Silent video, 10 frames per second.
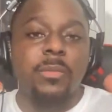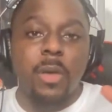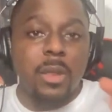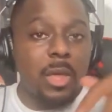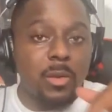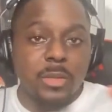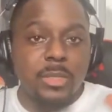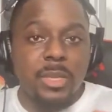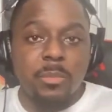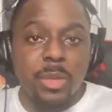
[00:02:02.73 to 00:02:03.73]
if y'all not on the
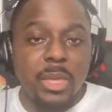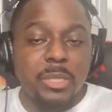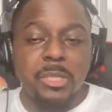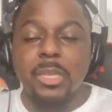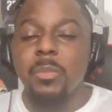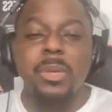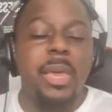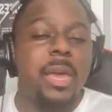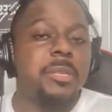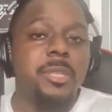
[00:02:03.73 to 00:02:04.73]
same page, it could be
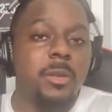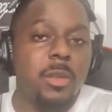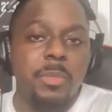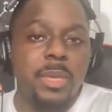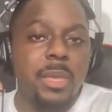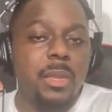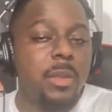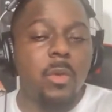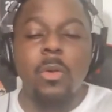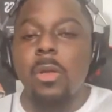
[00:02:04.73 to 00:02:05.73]
hashed out in the
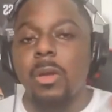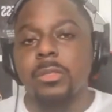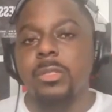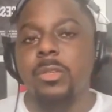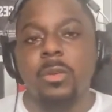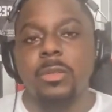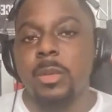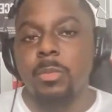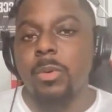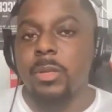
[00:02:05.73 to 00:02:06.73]
beginning, or y'all could just go
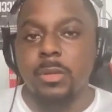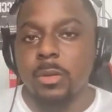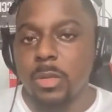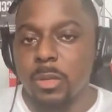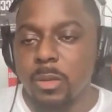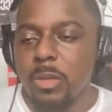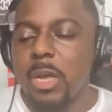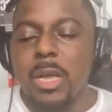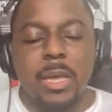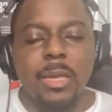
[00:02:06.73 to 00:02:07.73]
separate ways early on.
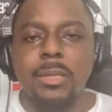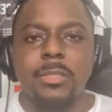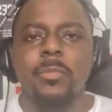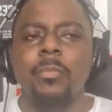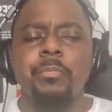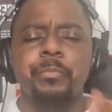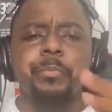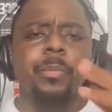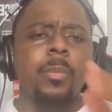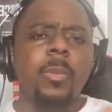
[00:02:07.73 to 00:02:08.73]
Because
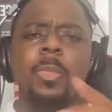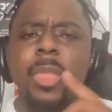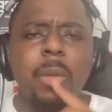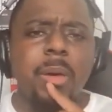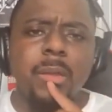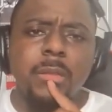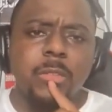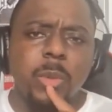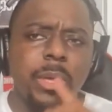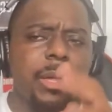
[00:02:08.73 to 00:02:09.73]
think about it
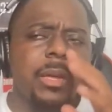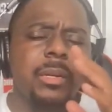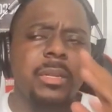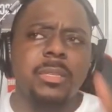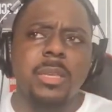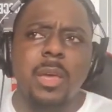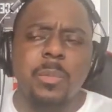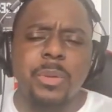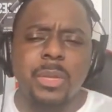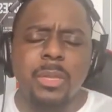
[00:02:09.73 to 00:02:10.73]
this way let's say y'all
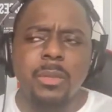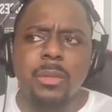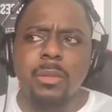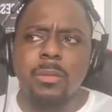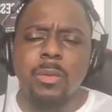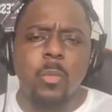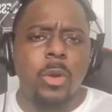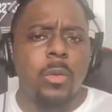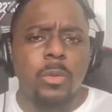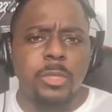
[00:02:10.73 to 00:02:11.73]
put in the
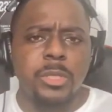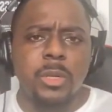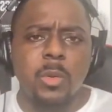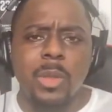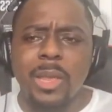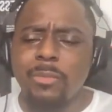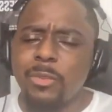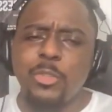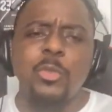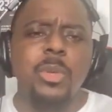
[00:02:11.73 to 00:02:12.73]
work on the show and
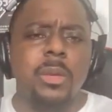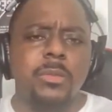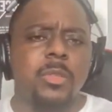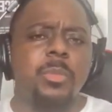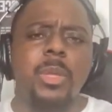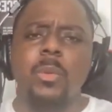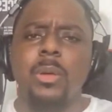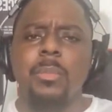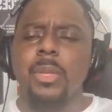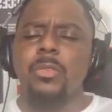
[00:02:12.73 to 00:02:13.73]
after two years it blow
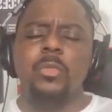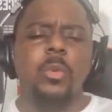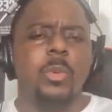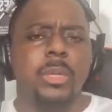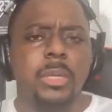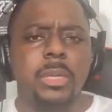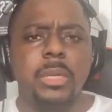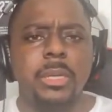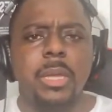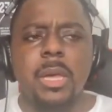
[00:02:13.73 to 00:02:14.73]
up and it's doing really
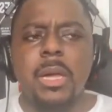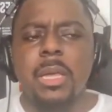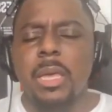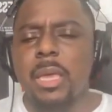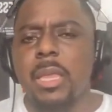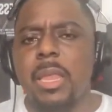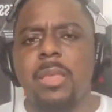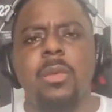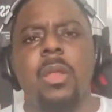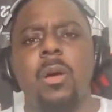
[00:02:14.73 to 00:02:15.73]
good and now
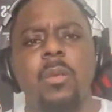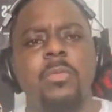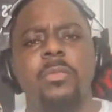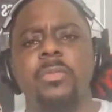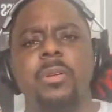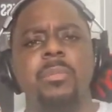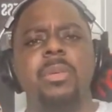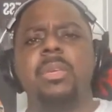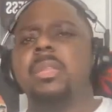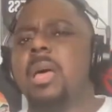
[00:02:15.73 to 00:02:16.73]
you got an offer for a
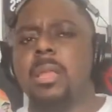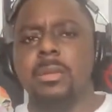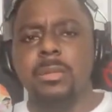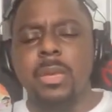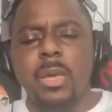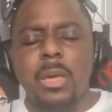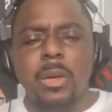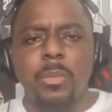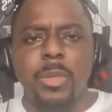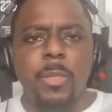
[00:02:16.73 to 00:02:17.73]
million dollars
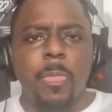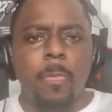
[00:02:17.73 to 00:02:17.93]
but